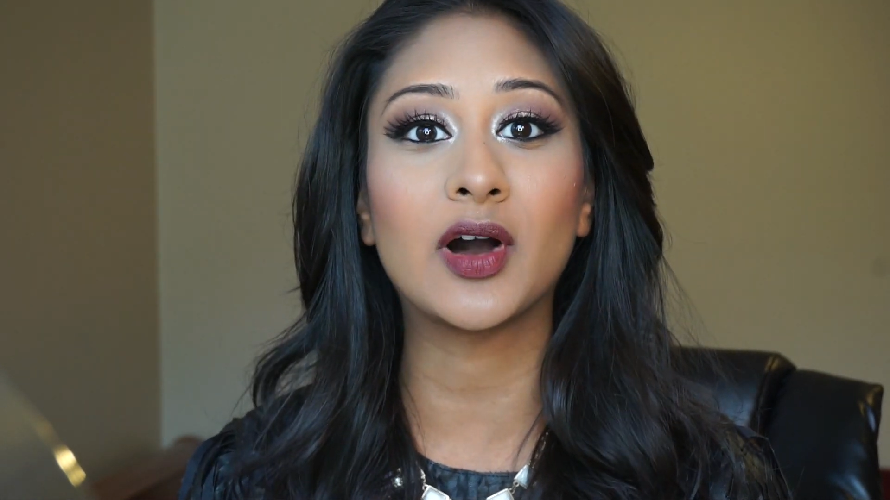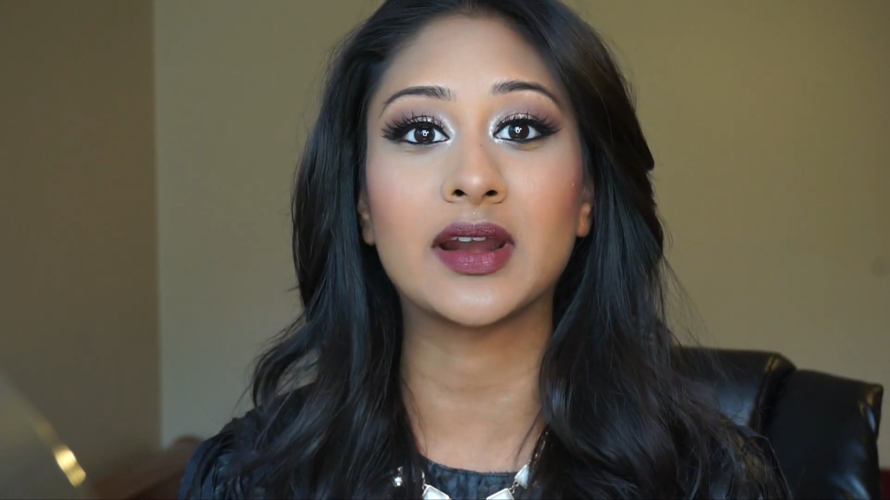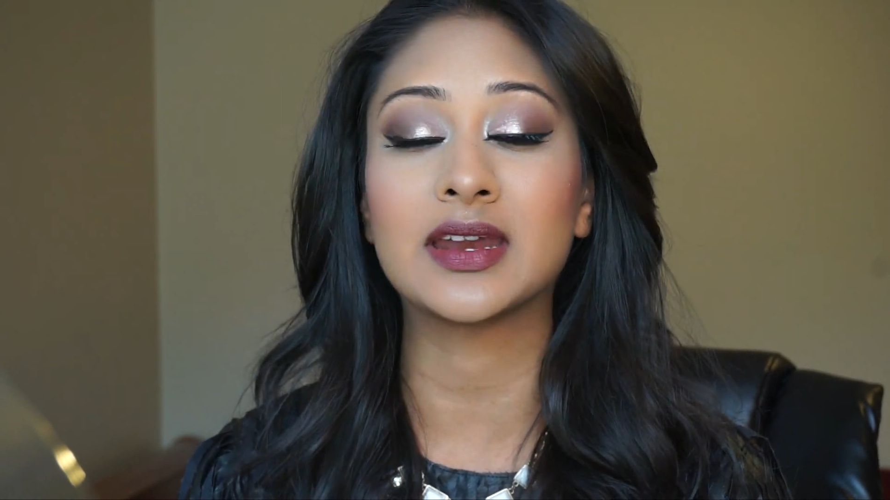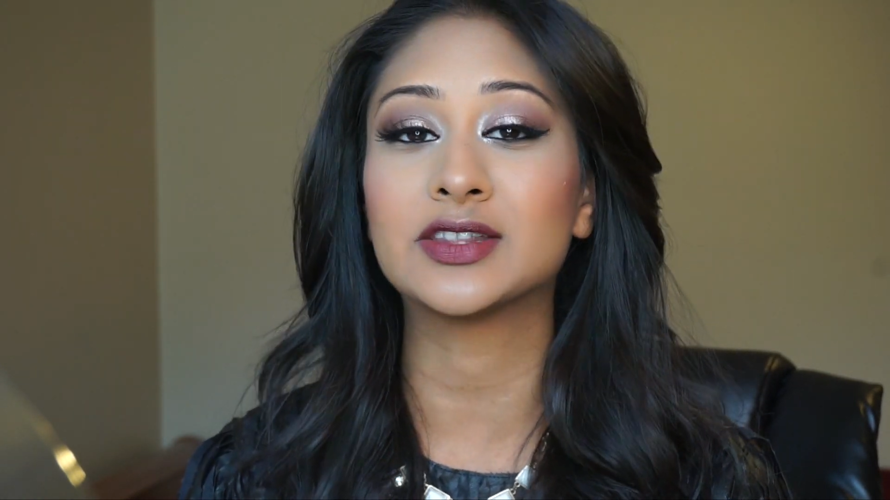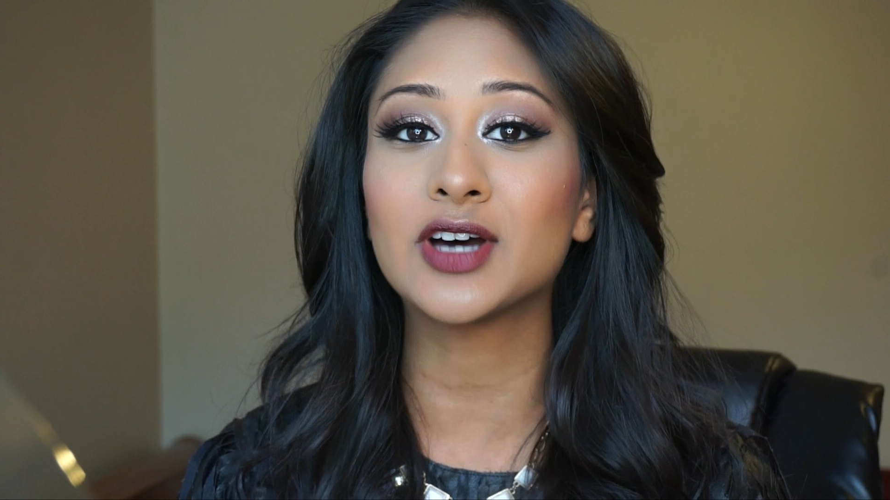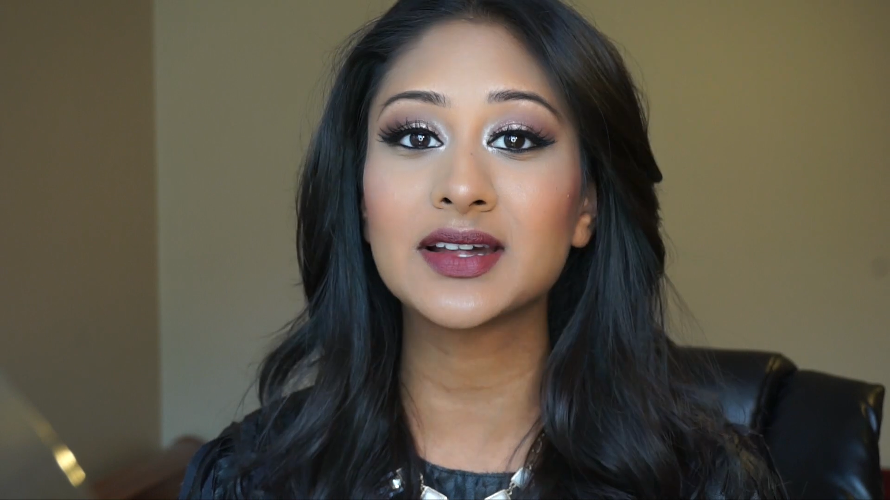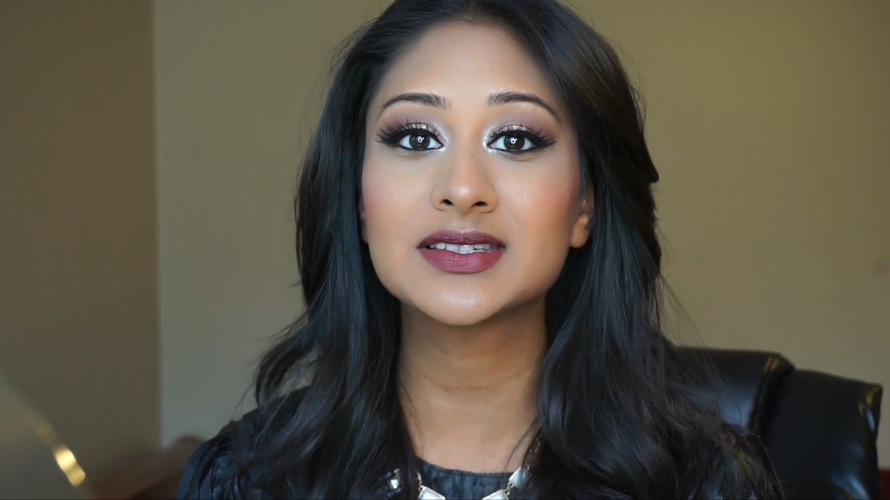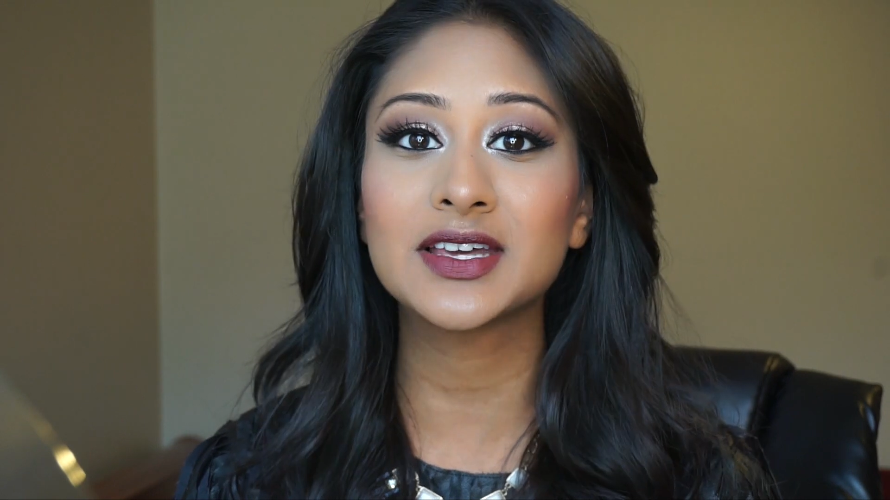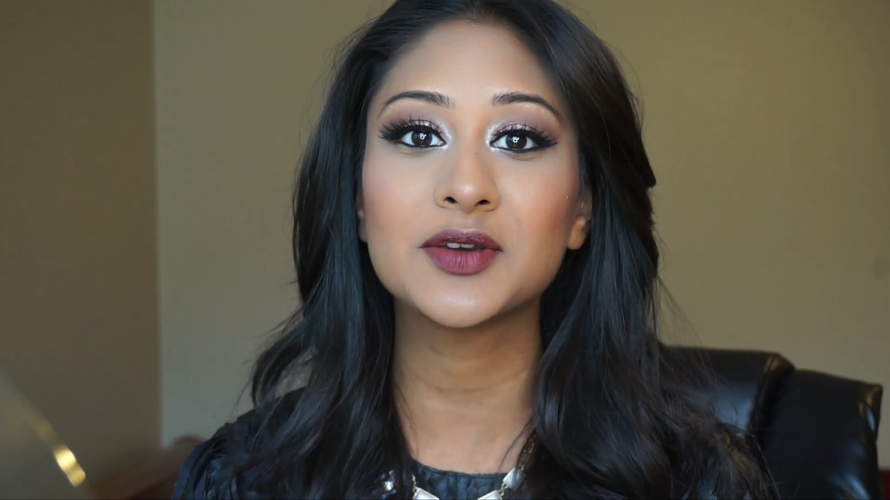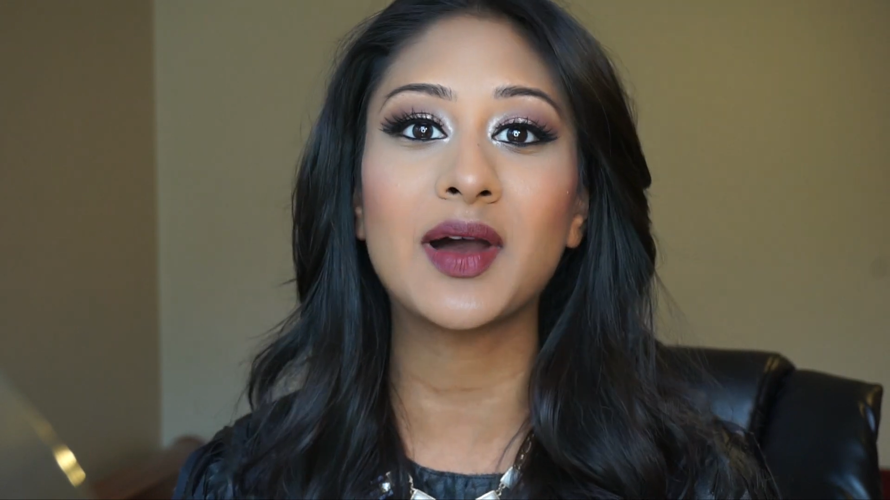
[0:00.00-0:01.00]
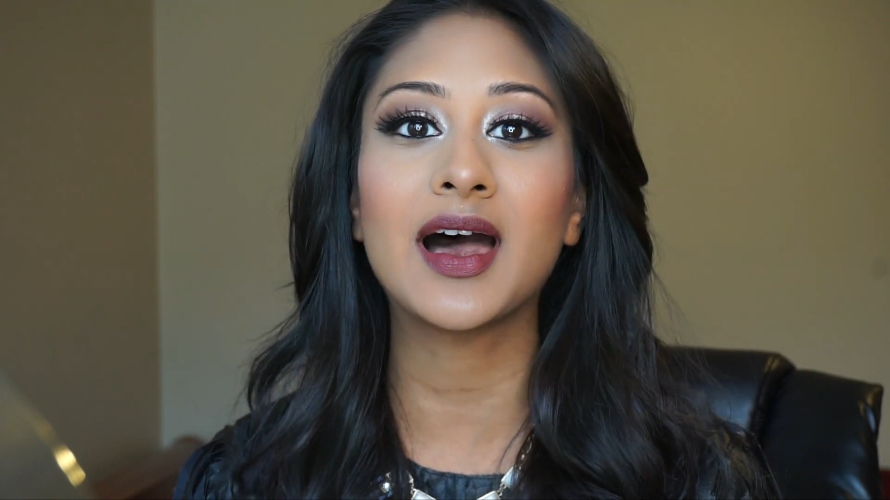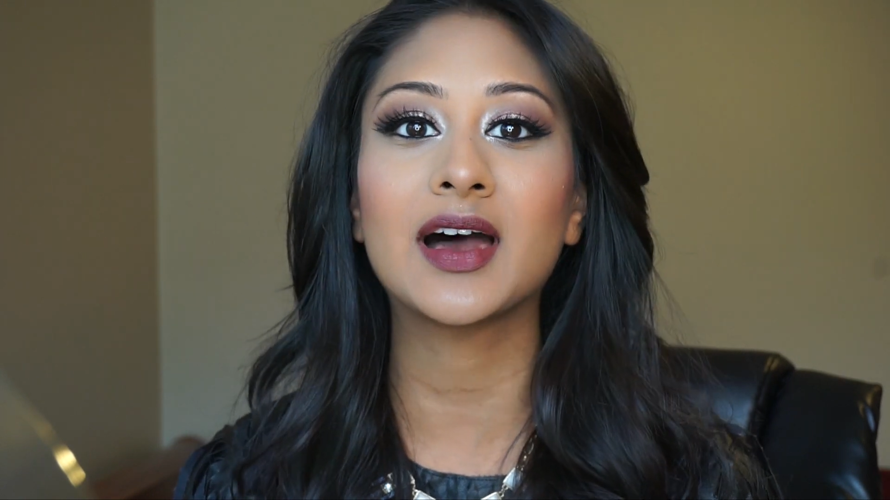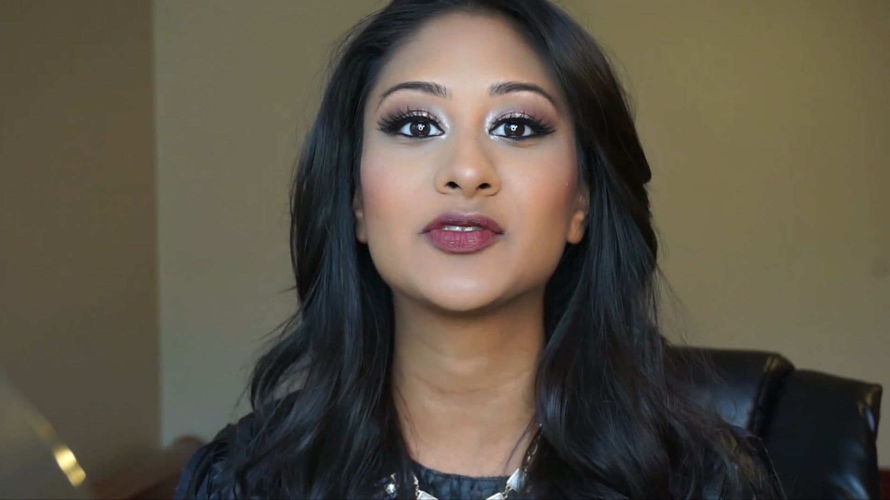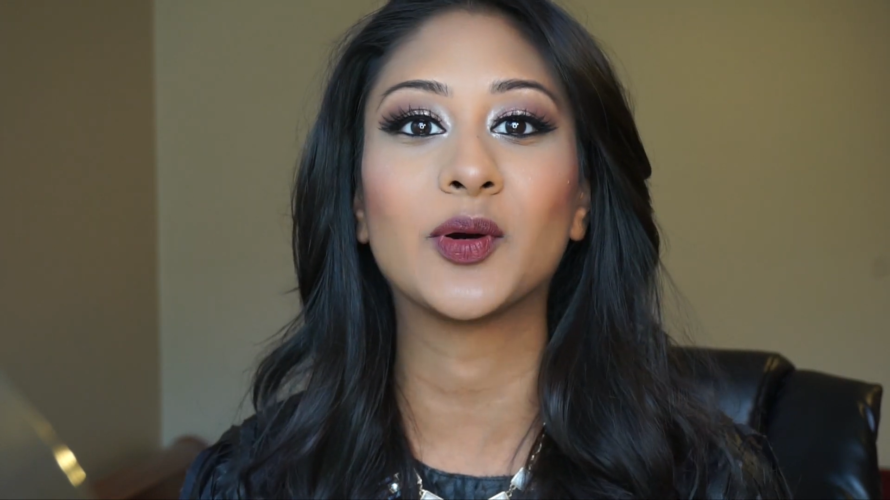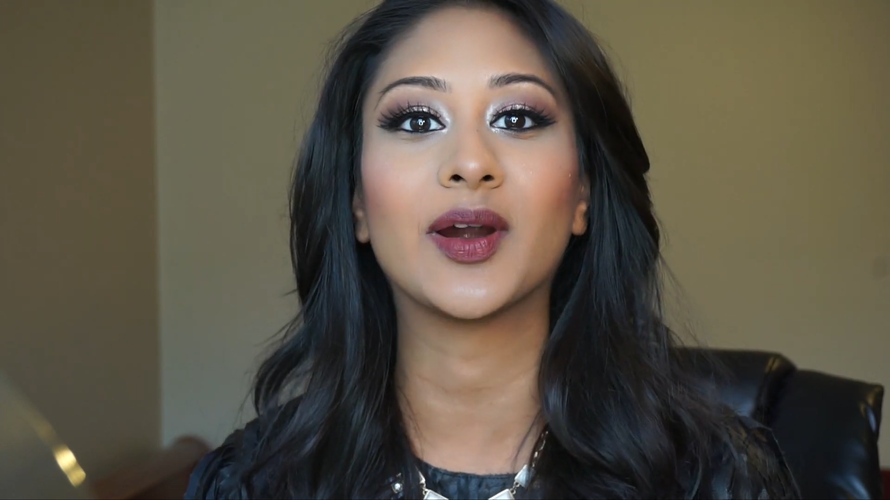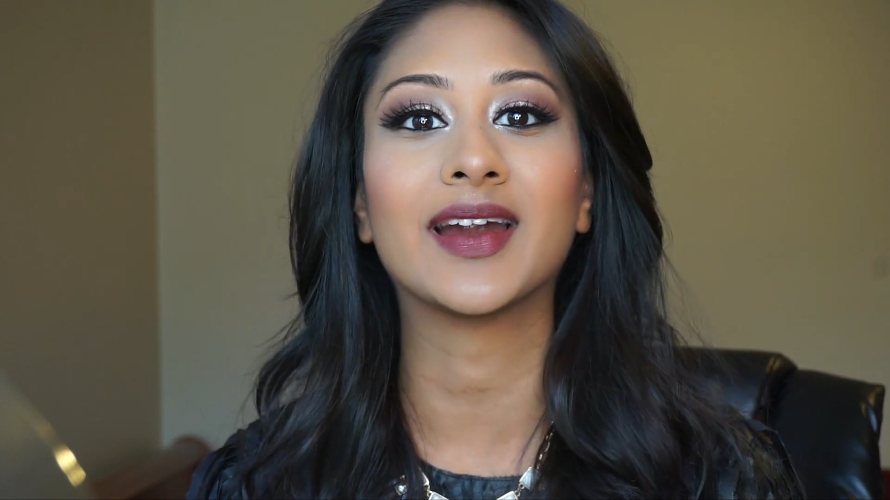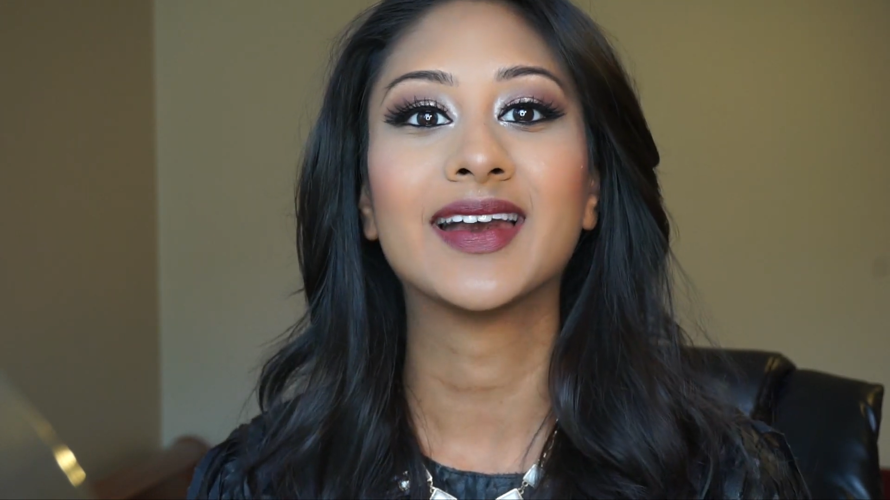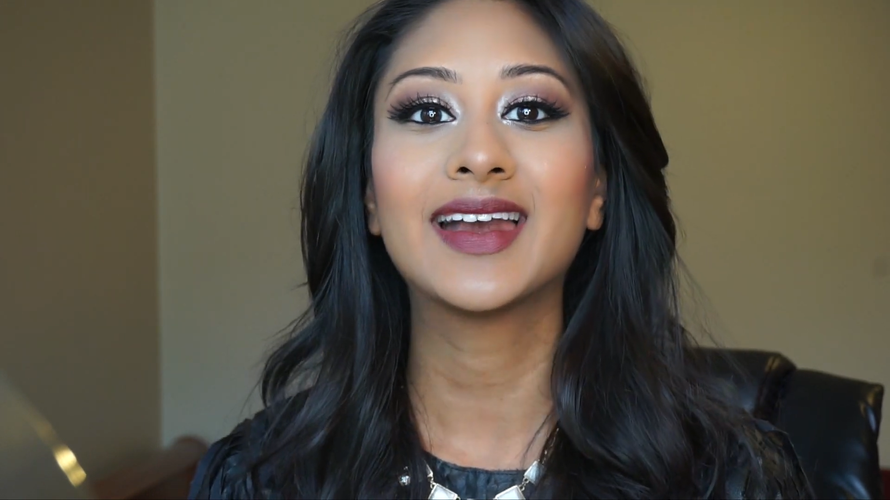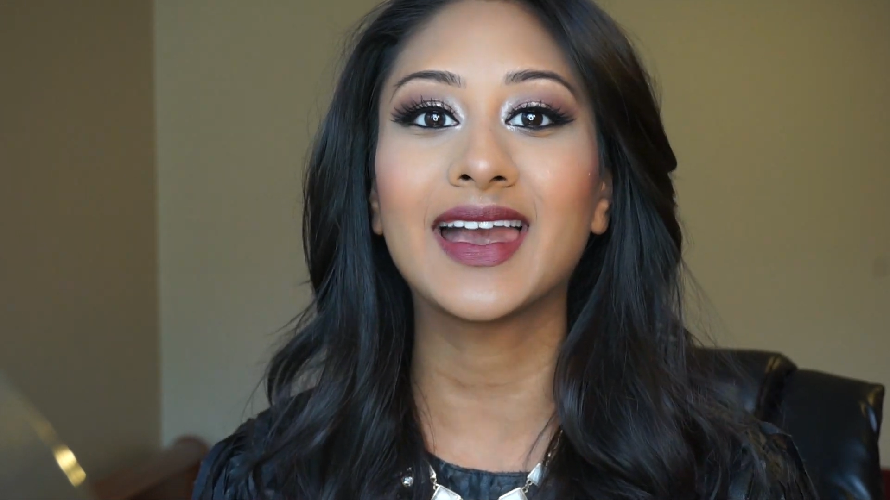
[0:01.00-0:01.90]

on any thoughts that you have or